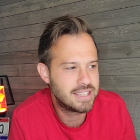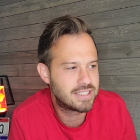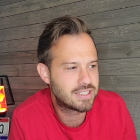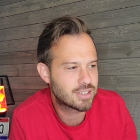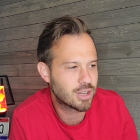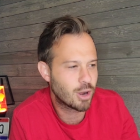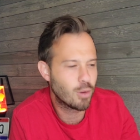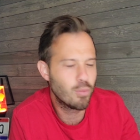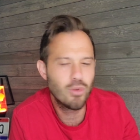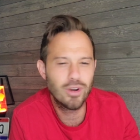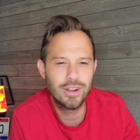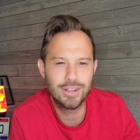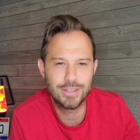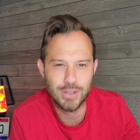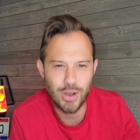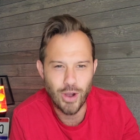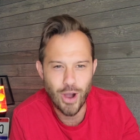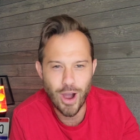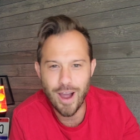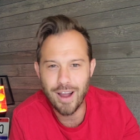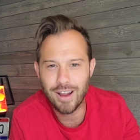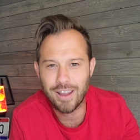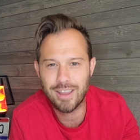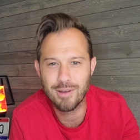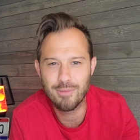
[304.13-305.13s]
someone
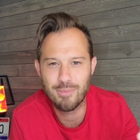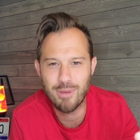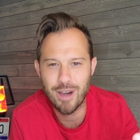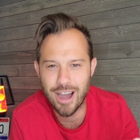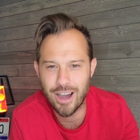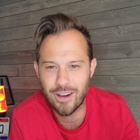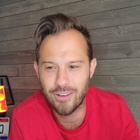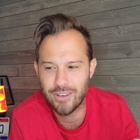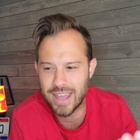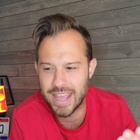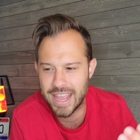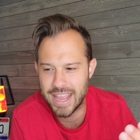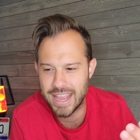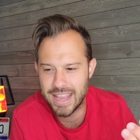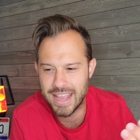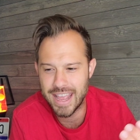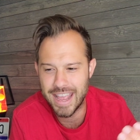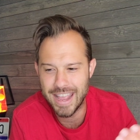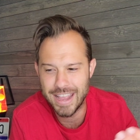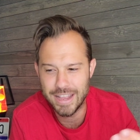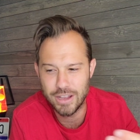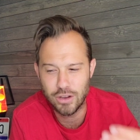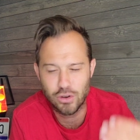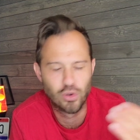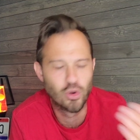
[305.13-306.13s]
talk about a,
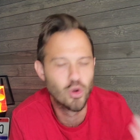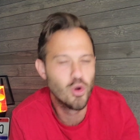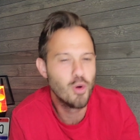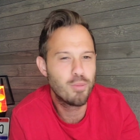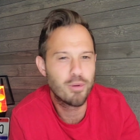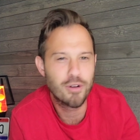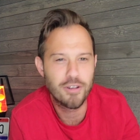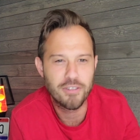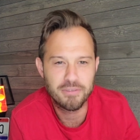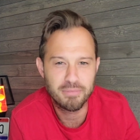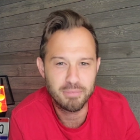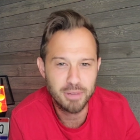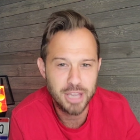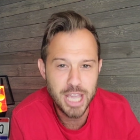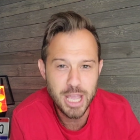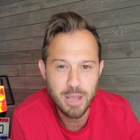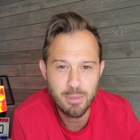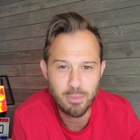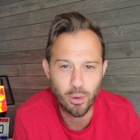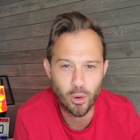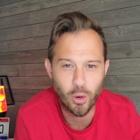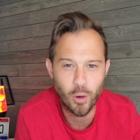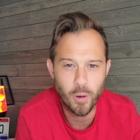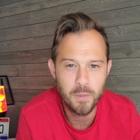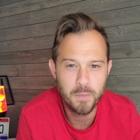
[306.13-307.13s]
a group of
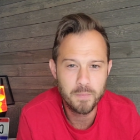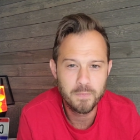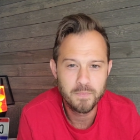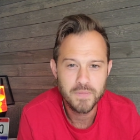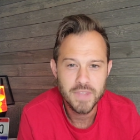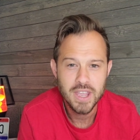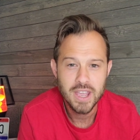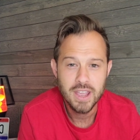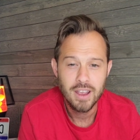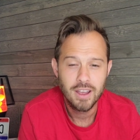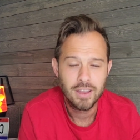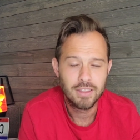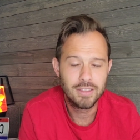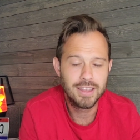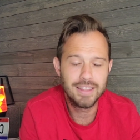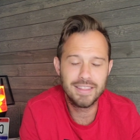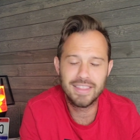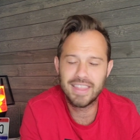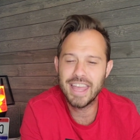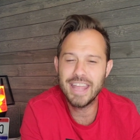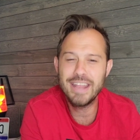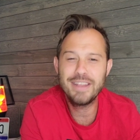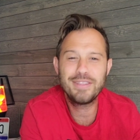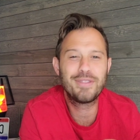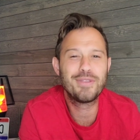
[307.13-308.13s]
people that
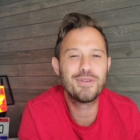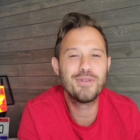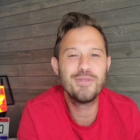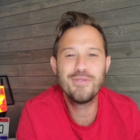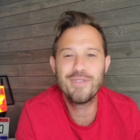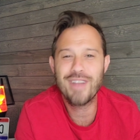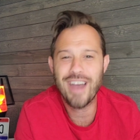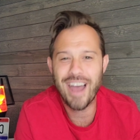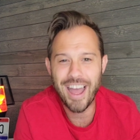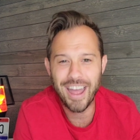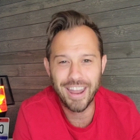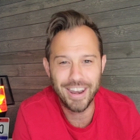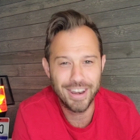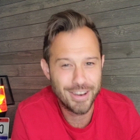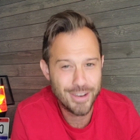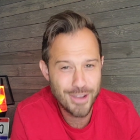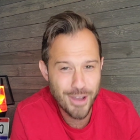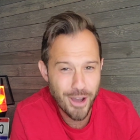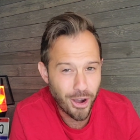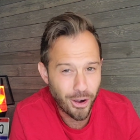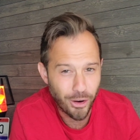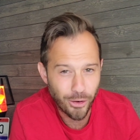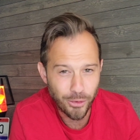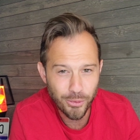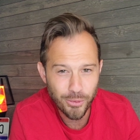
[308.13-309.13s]
they do not
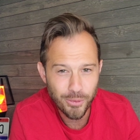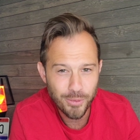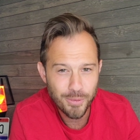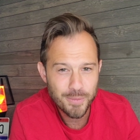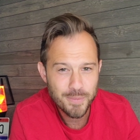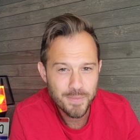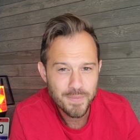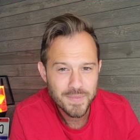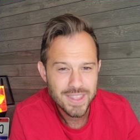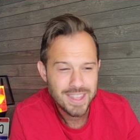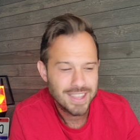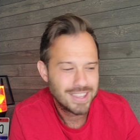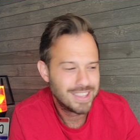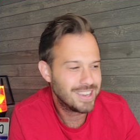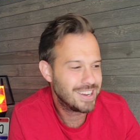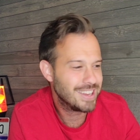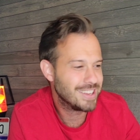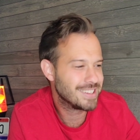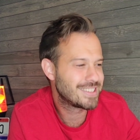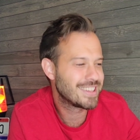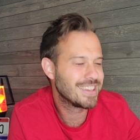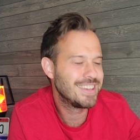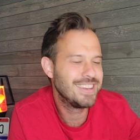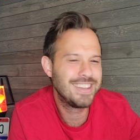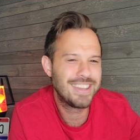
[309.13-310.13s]
know that
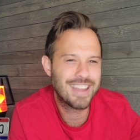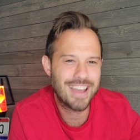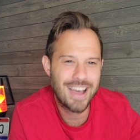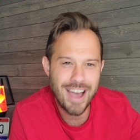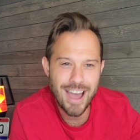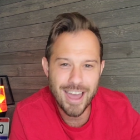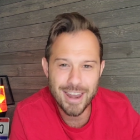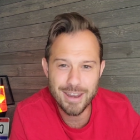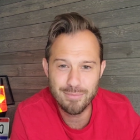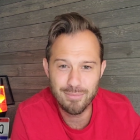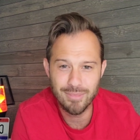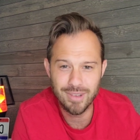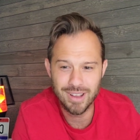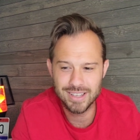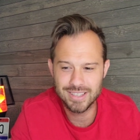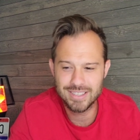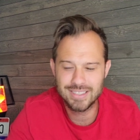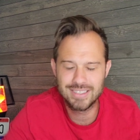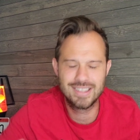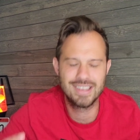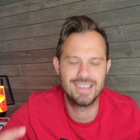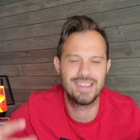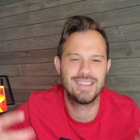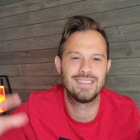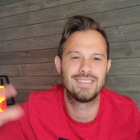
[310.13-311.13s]
is anonymous,
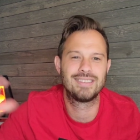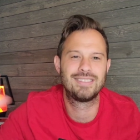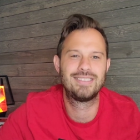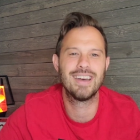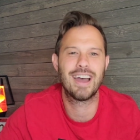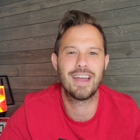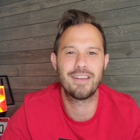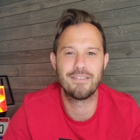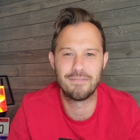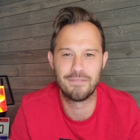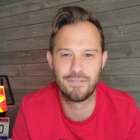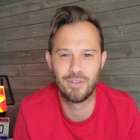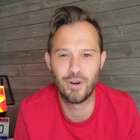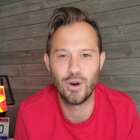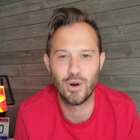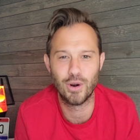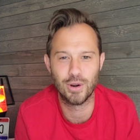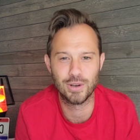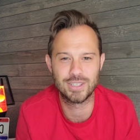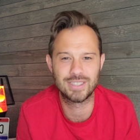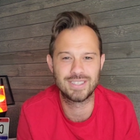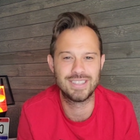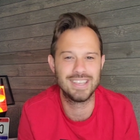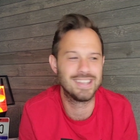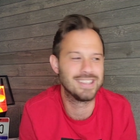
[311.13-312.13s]
that is
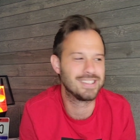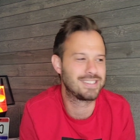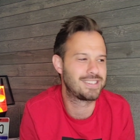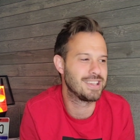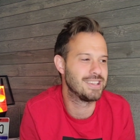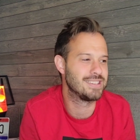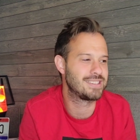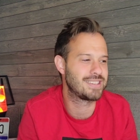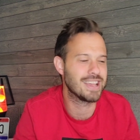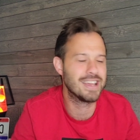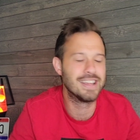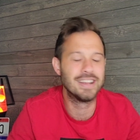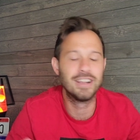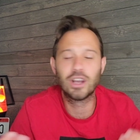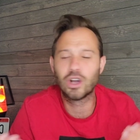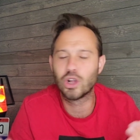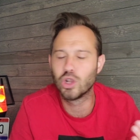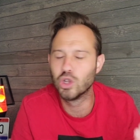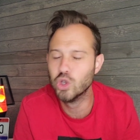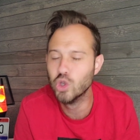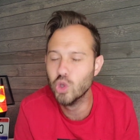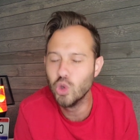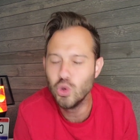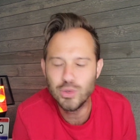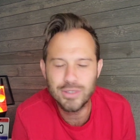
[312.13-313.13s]
diverse, that is as
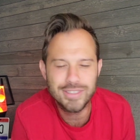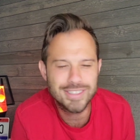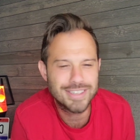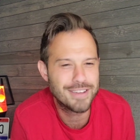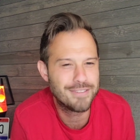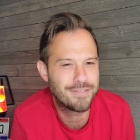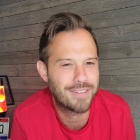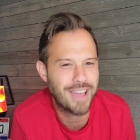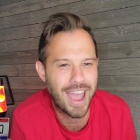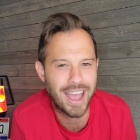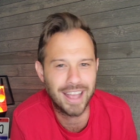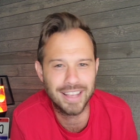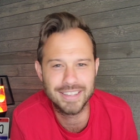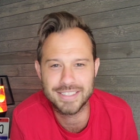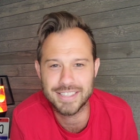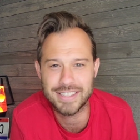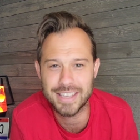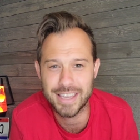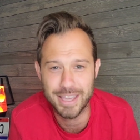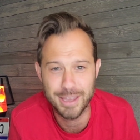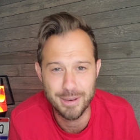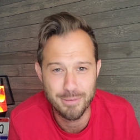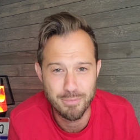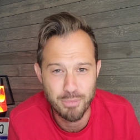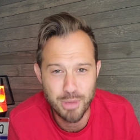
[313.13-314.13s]
inclusive as
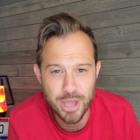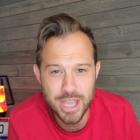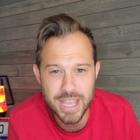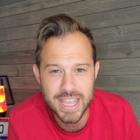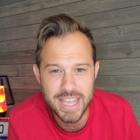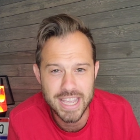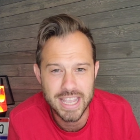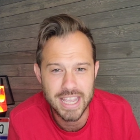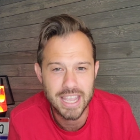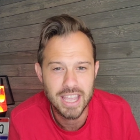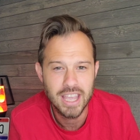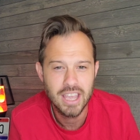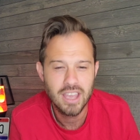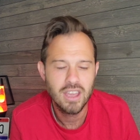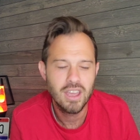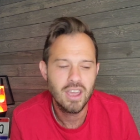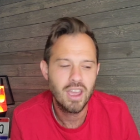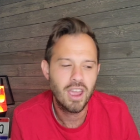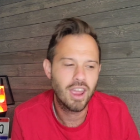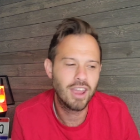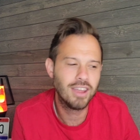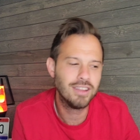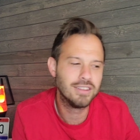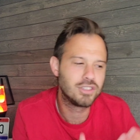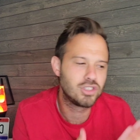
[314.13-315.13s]
can be
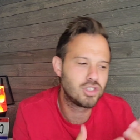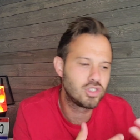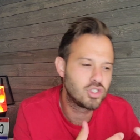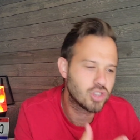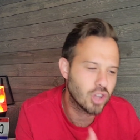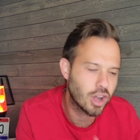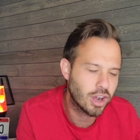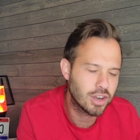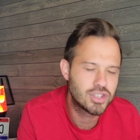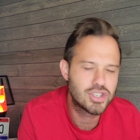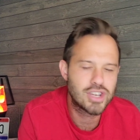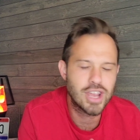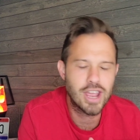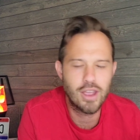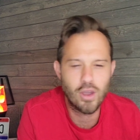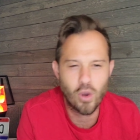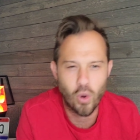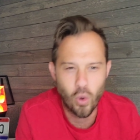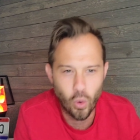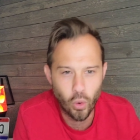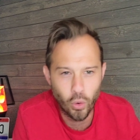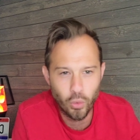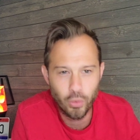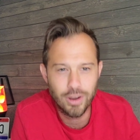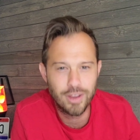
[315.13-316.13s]
in such a
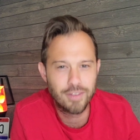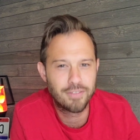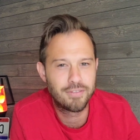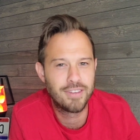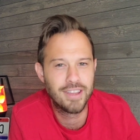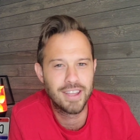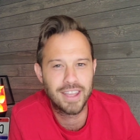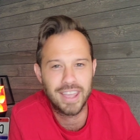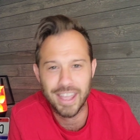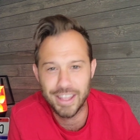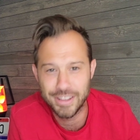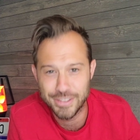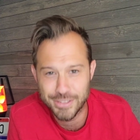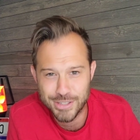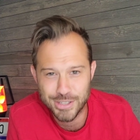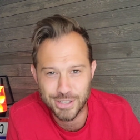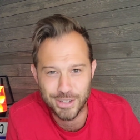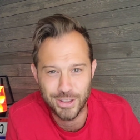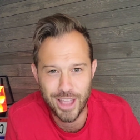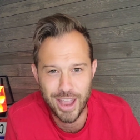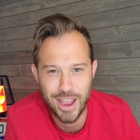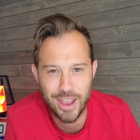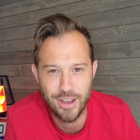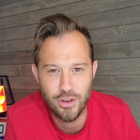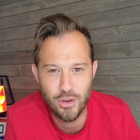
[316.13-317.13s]
horrific and
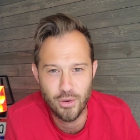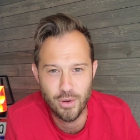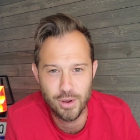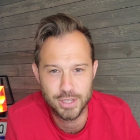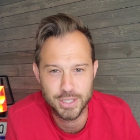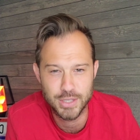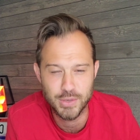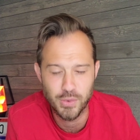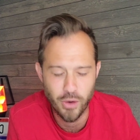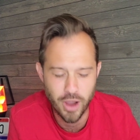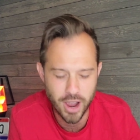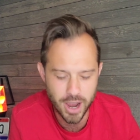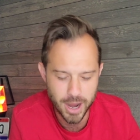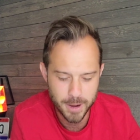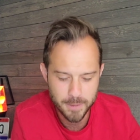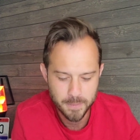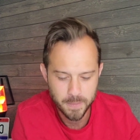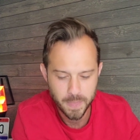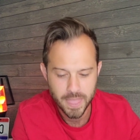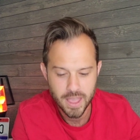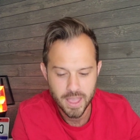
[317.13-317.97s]
slanderous way.